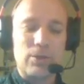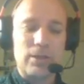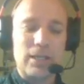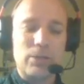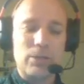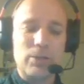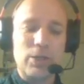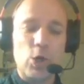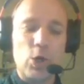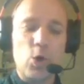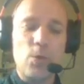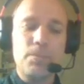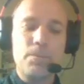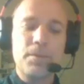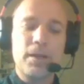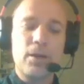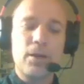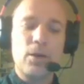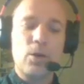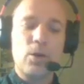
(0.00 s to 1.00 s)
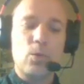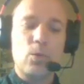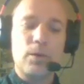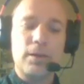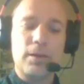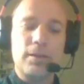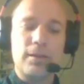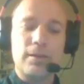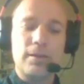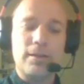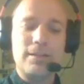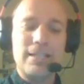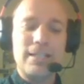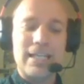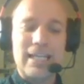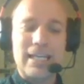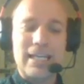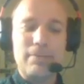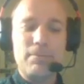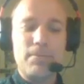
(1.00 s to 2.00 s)
So here we go with the
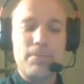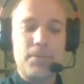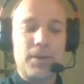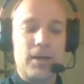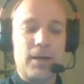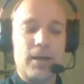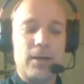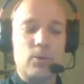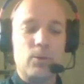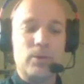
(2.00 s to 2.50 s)
team,